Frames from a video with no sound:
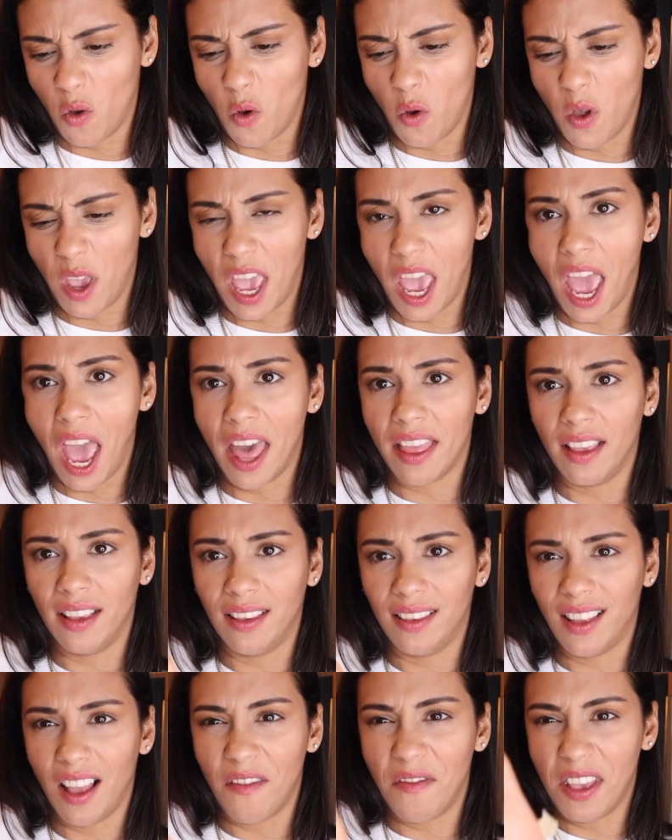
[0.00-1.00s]
oh yeah, this
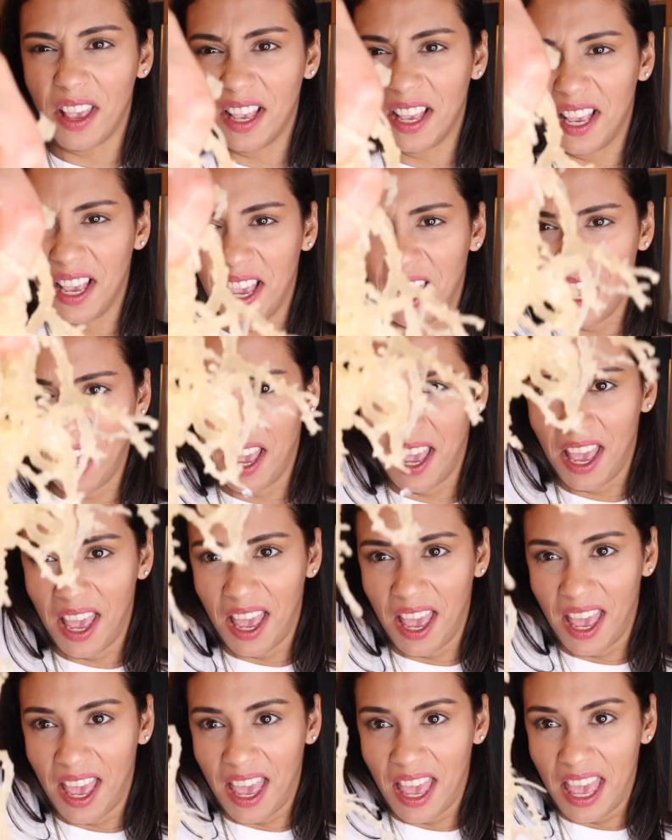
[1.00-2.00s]
stuff is,
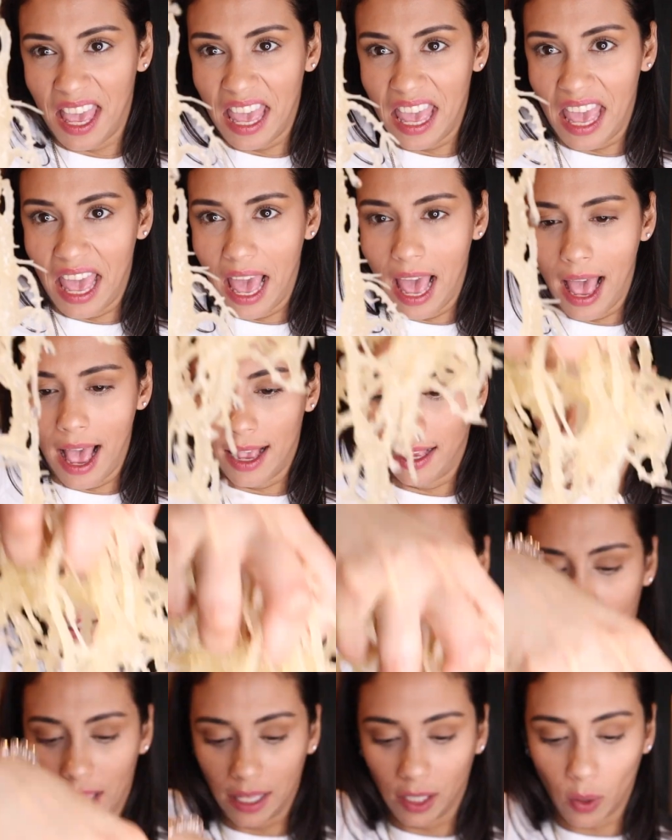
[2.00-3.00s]
yes.
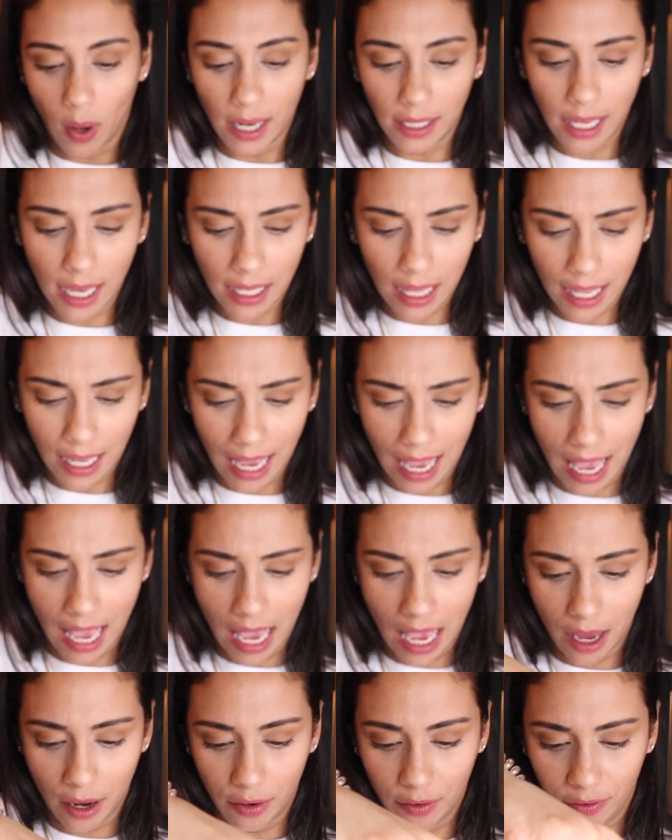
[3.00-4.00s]
Okay, so I take like a
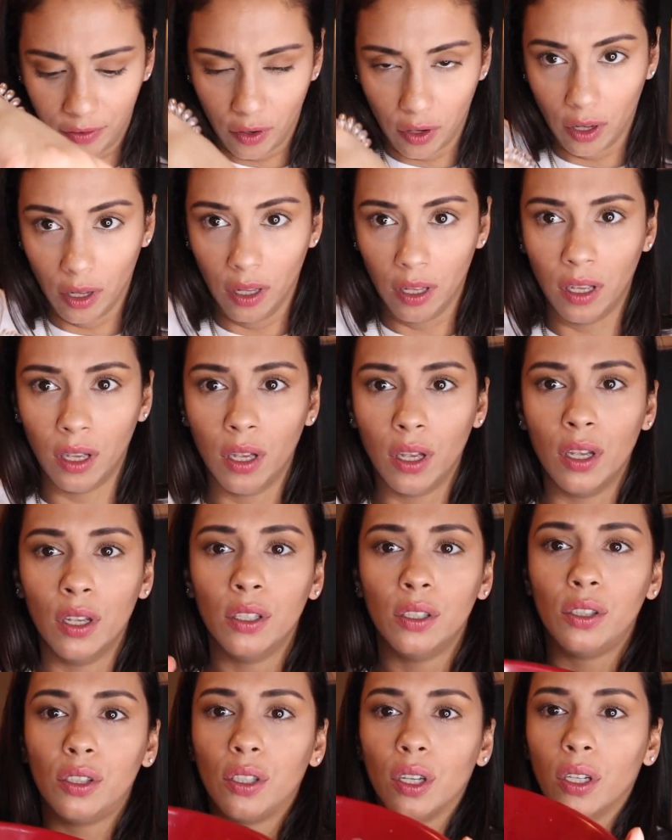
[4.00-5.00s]
handful.
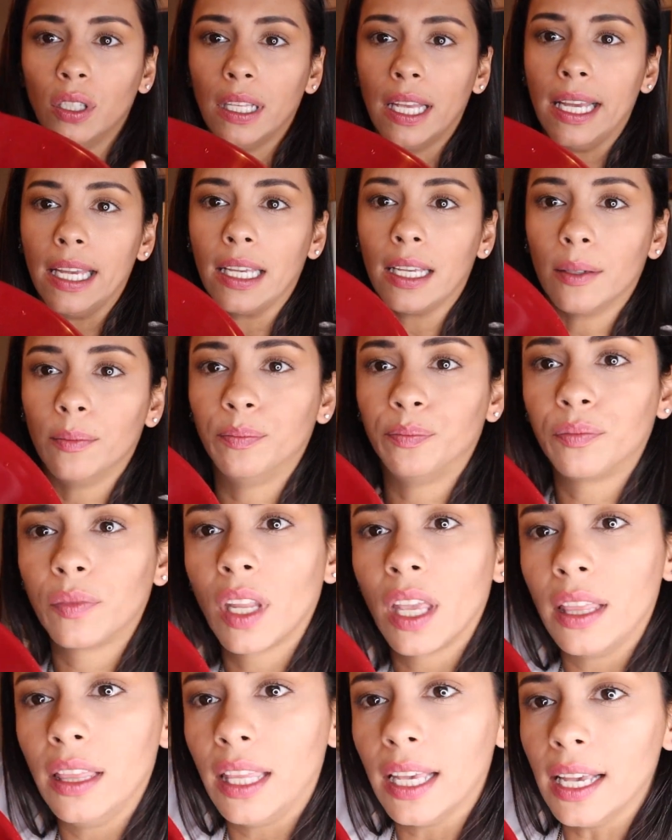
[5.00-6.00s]
So like
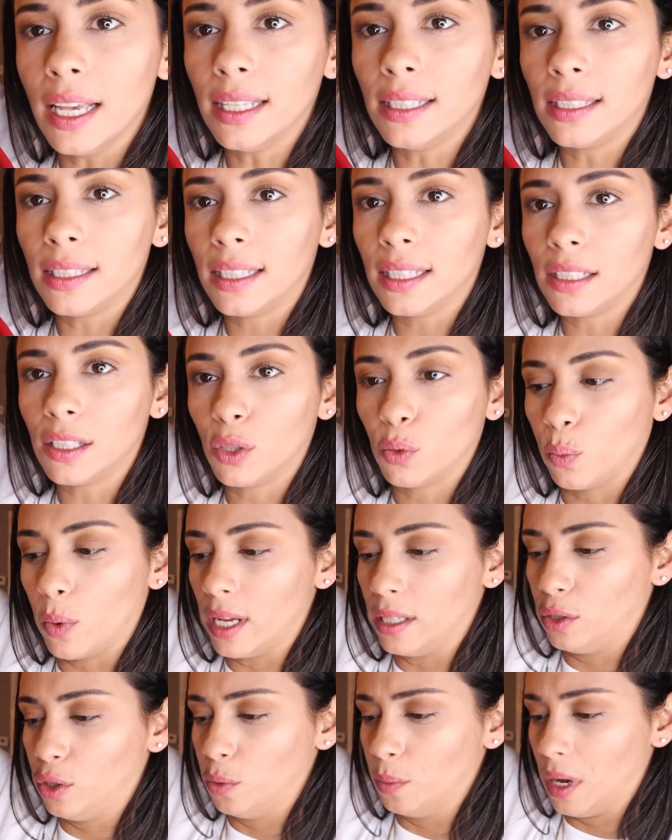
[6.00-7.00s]
this is
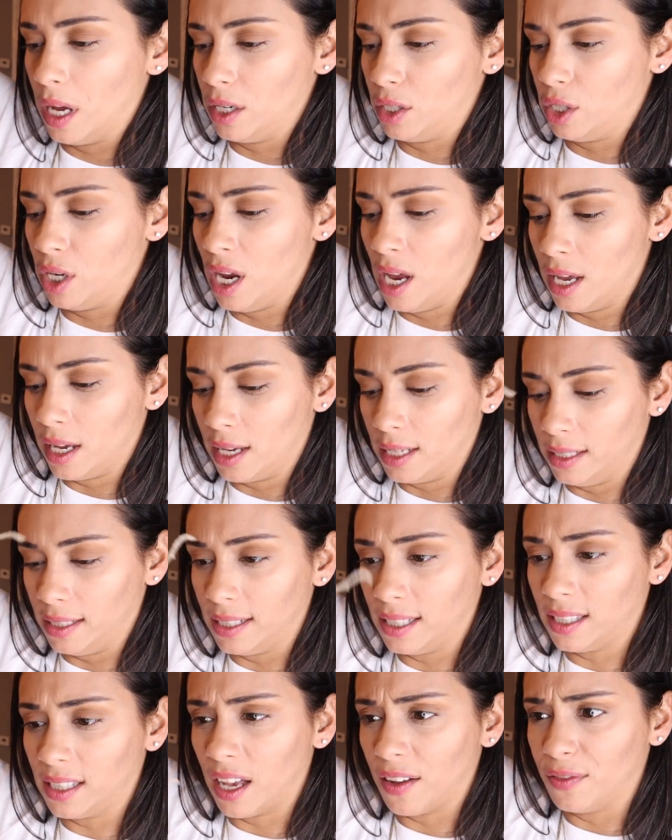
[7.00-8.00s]
way too much because
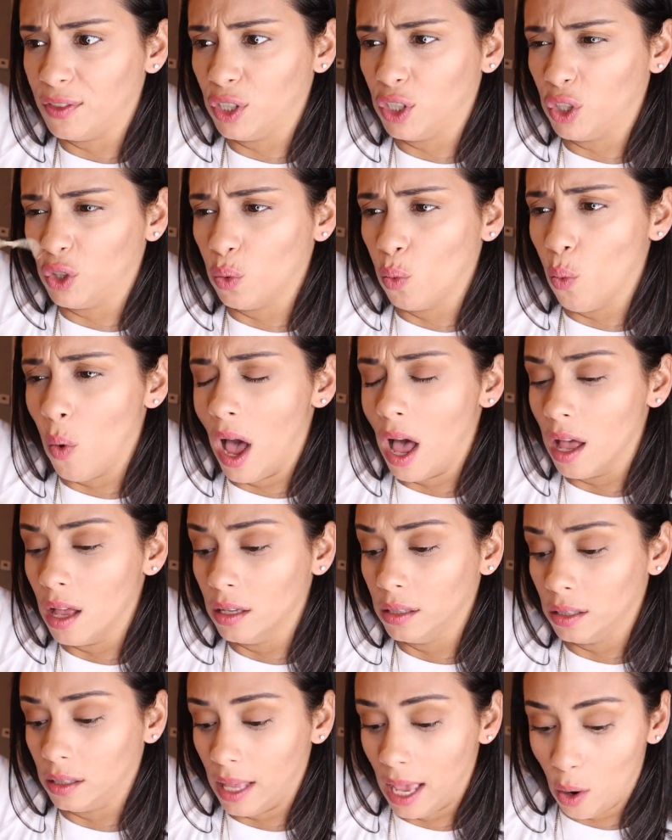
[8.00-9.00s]
this stuff
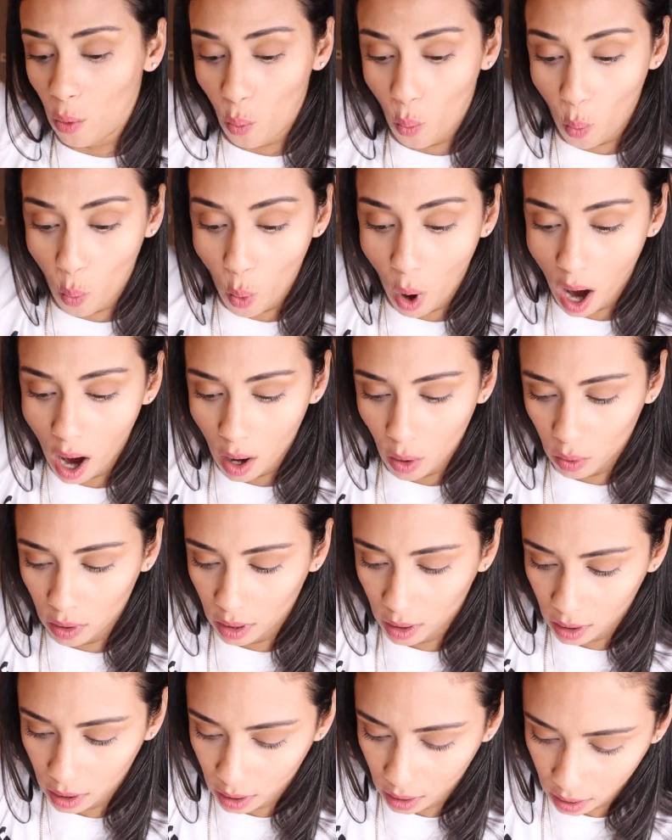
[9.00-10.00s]
swells like,
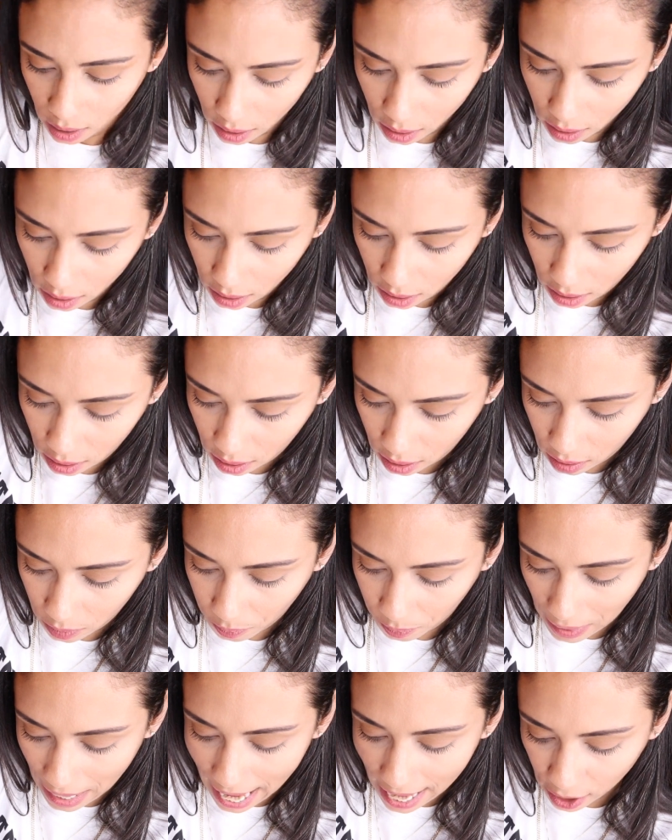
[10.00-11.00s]
whoa.
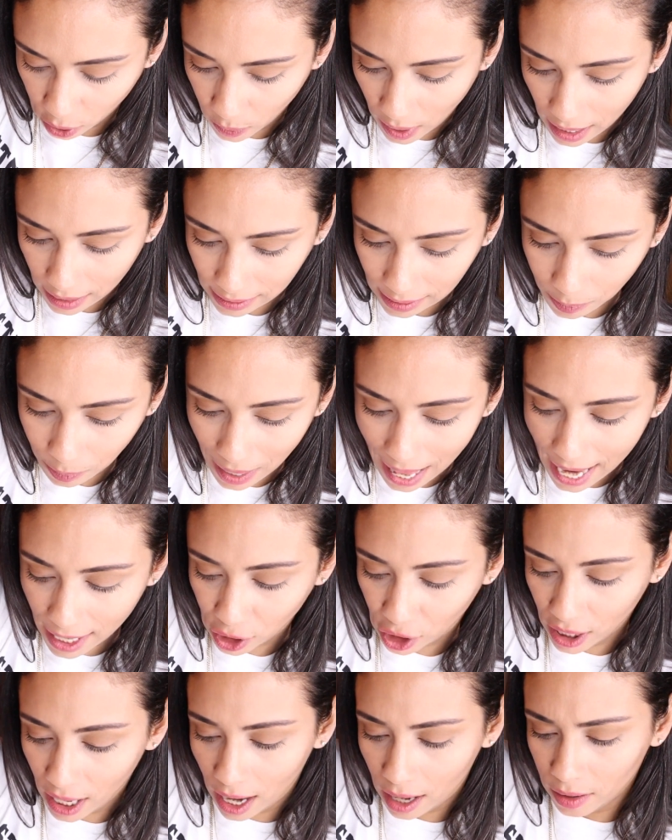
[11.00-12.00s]
Splash, we got a
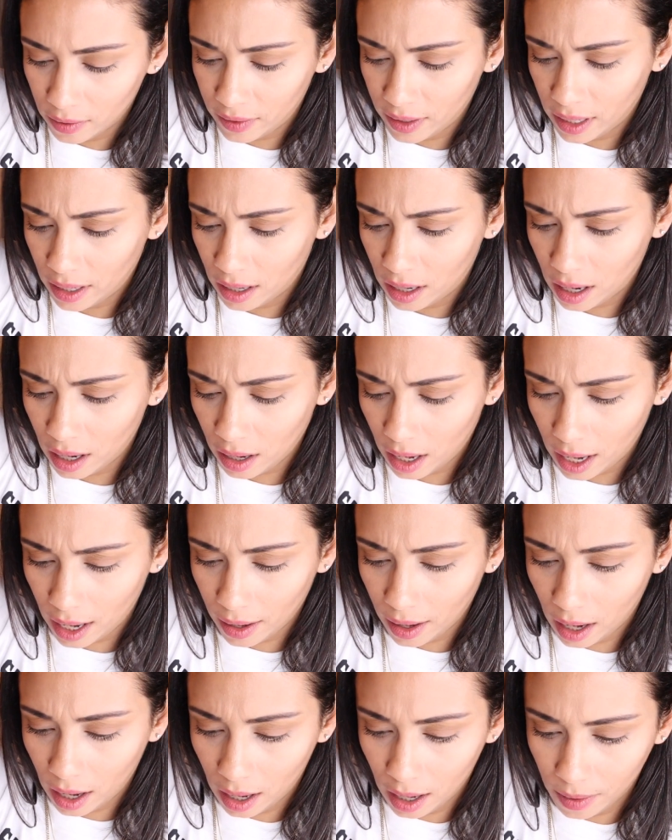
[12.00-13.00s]
splashy guy over here.
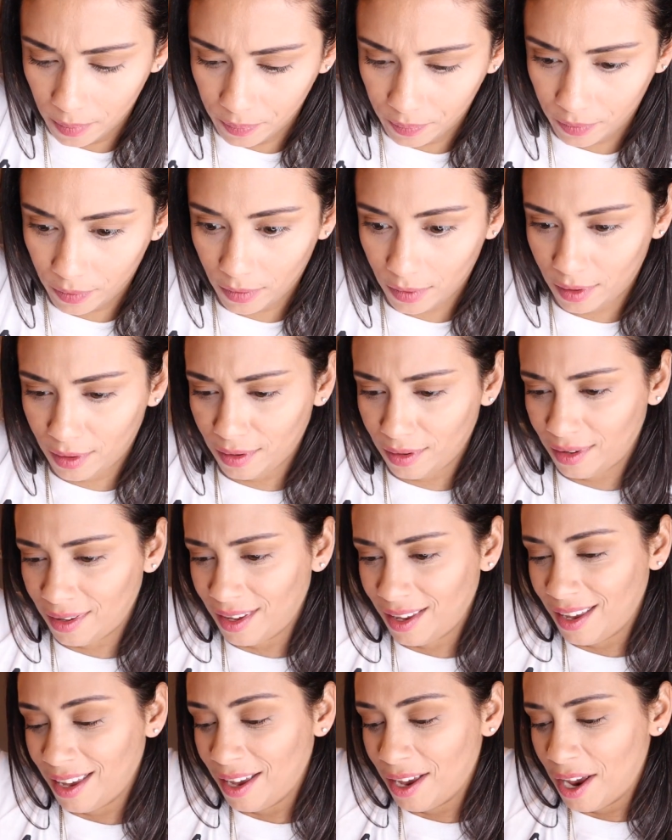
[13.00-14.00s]
Okay,
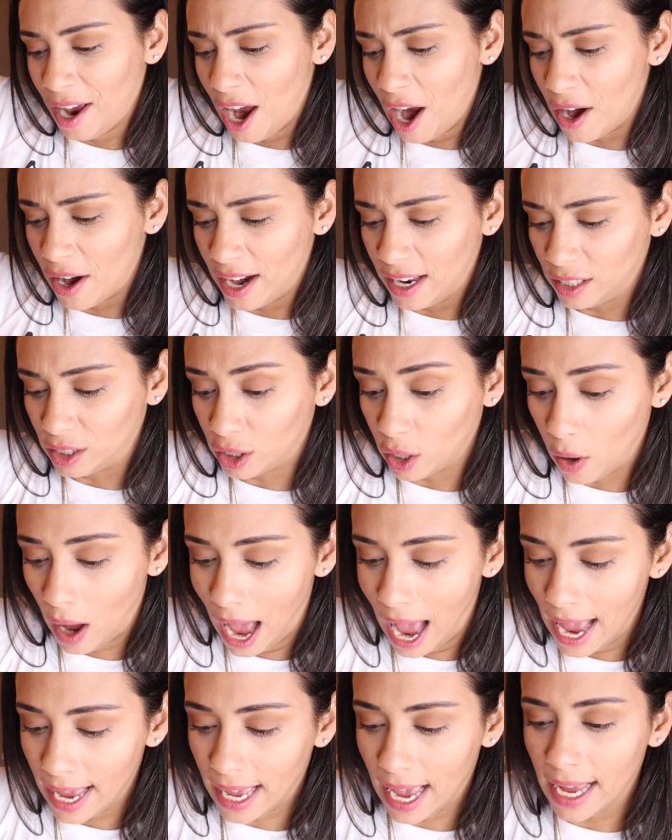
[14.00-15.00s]
all right, so
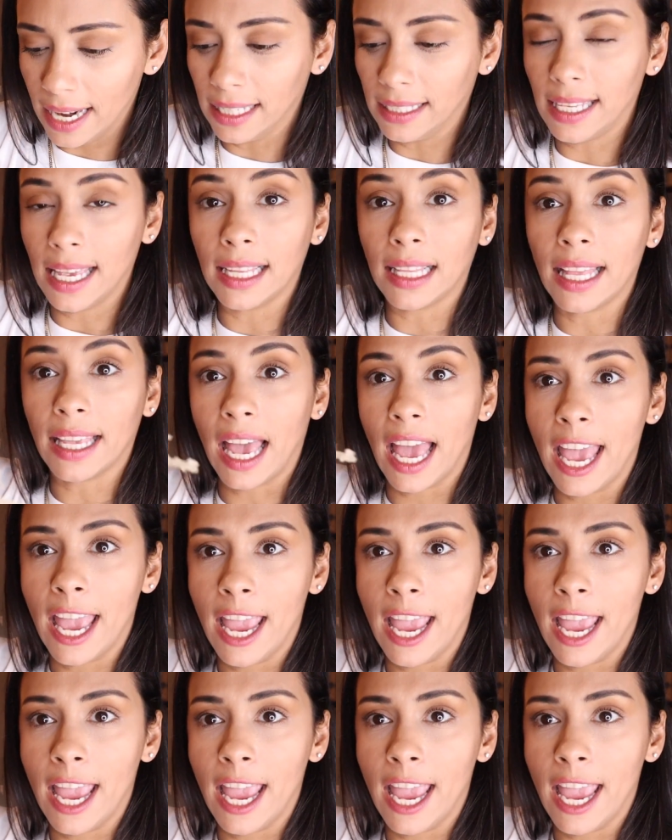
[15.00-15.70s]
I kind of take like a